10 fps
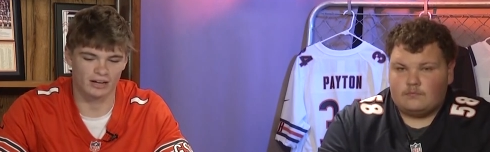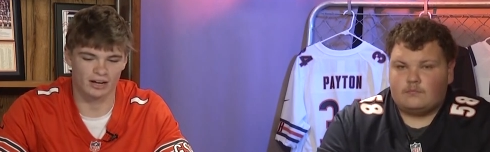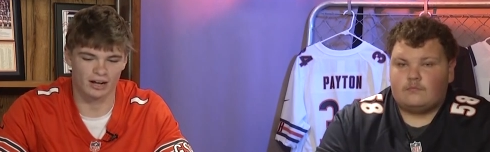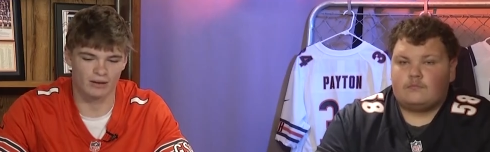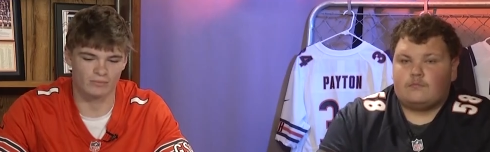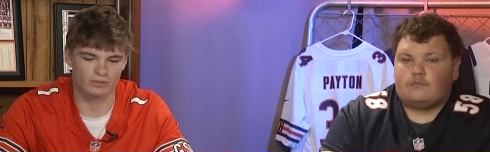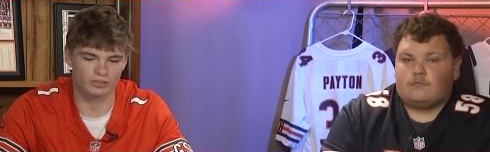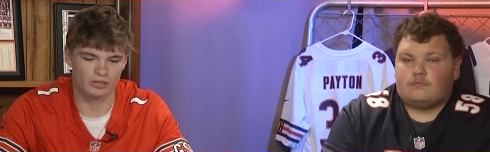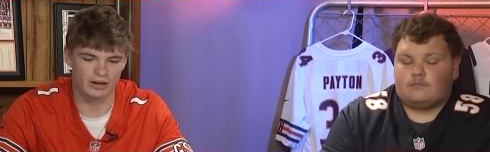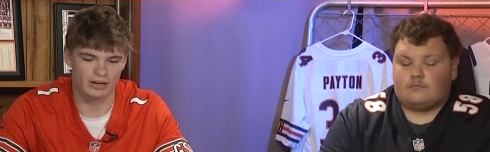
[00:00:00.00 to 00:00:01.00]
Speaker 1: um,
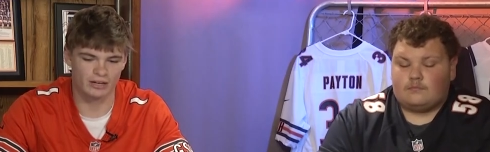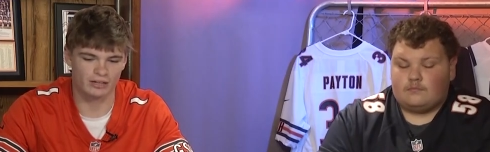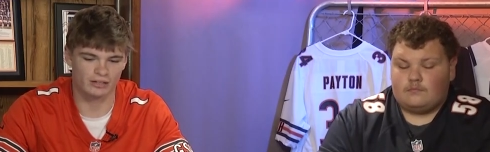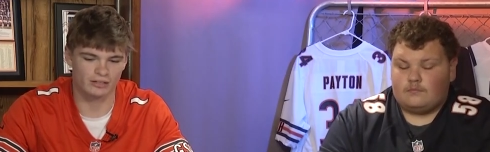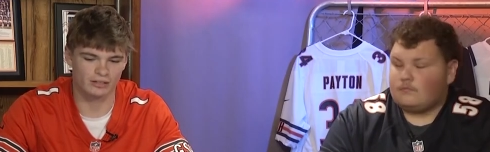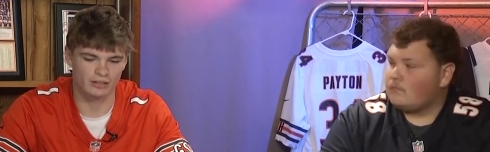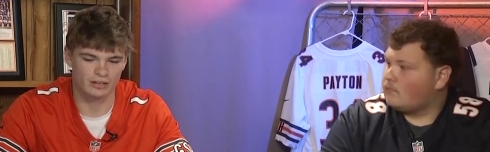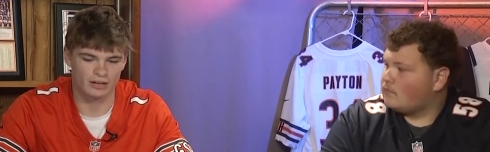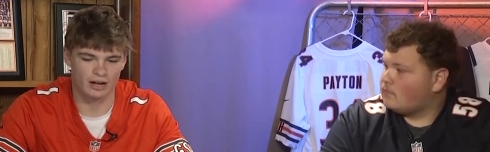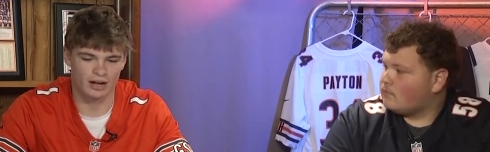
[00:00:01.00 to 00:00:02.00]
trading
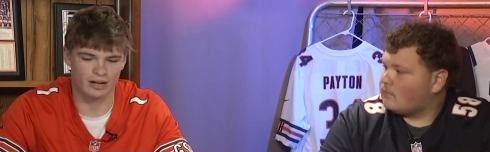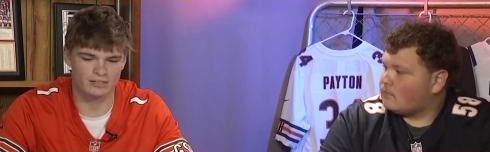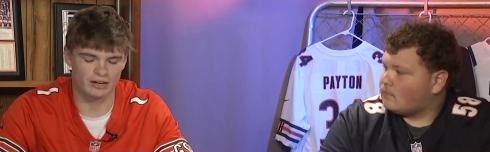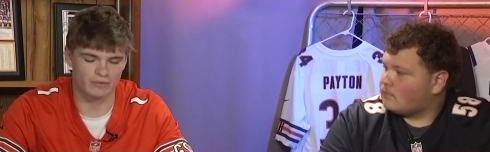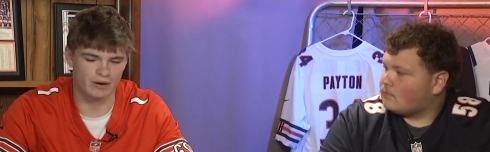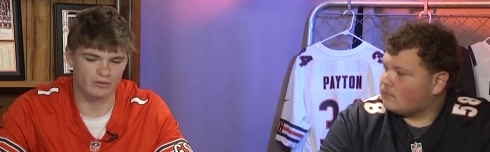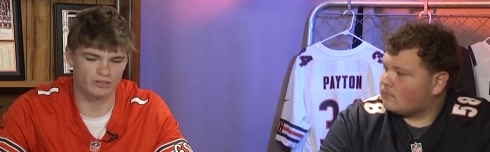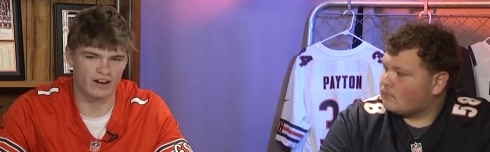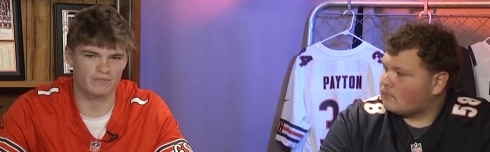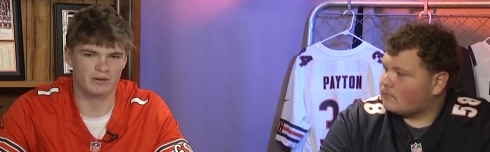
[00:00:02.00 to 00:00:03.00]
a uh, second round
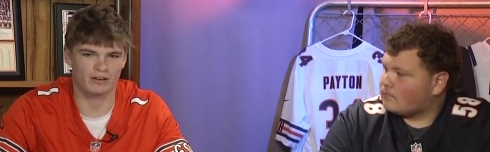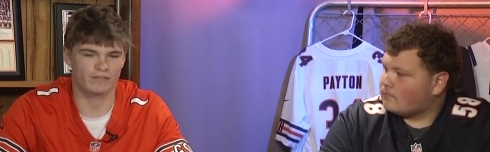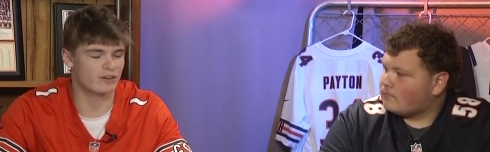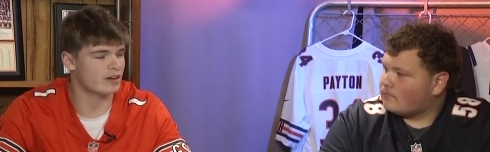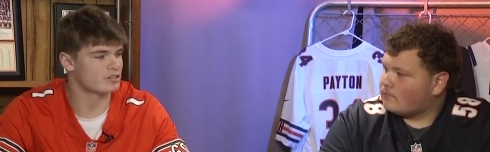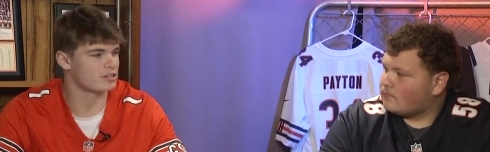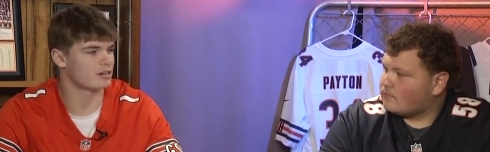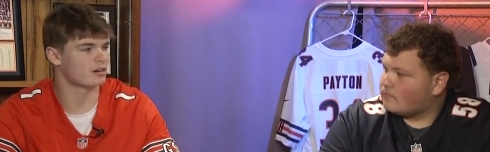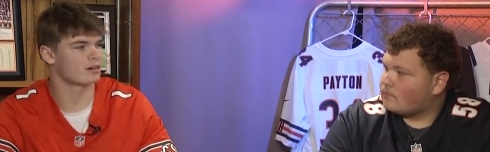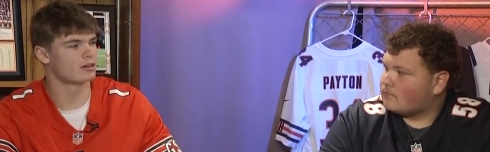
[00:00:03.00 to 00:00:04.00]
draft pick for next
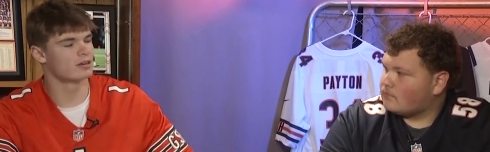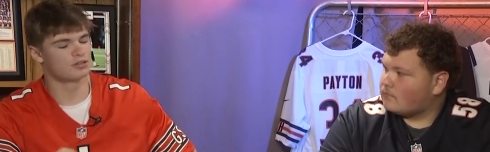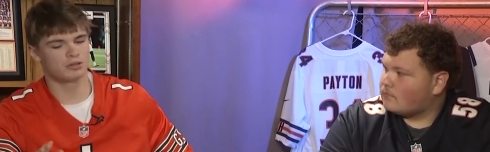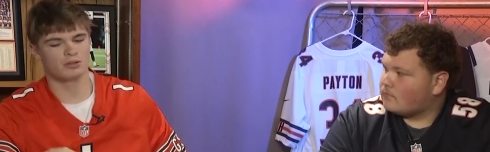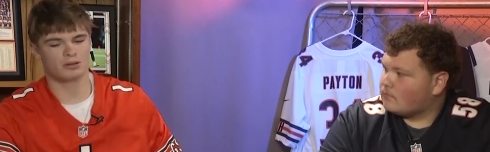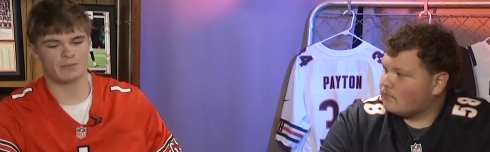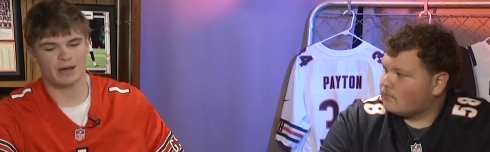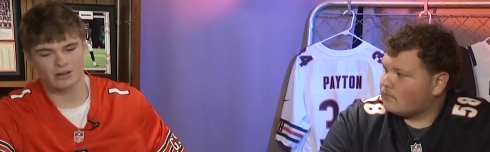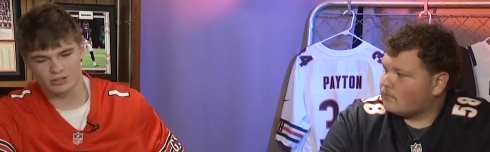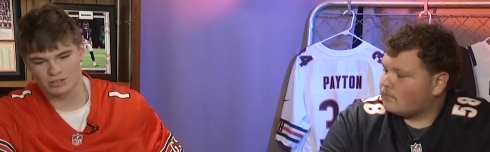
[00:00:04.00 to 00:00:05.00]
year to the
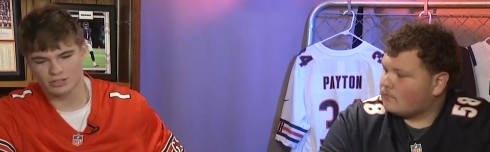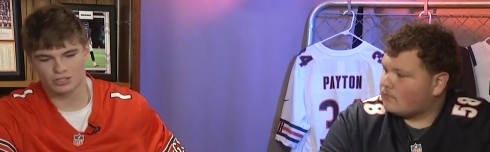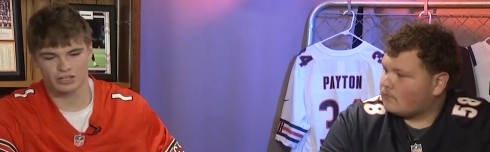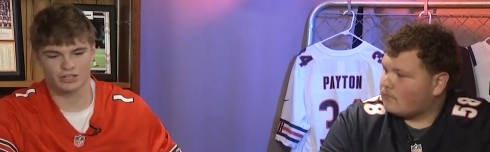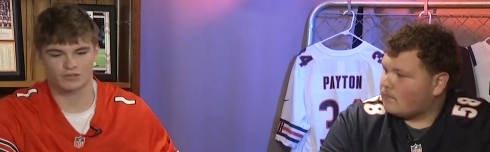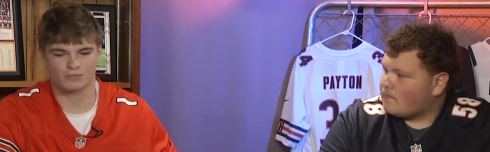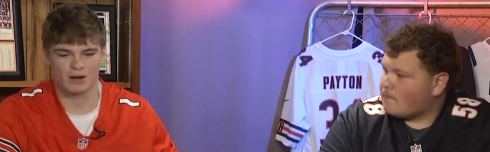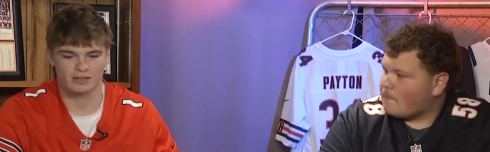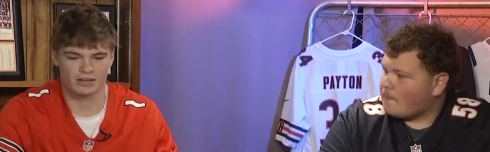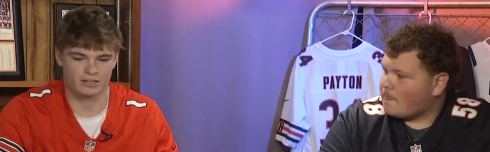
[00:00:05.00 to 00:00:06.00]
Commanders in exchange for
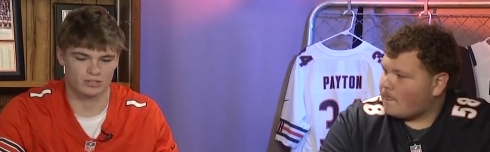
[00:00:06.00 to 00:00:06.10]
Montez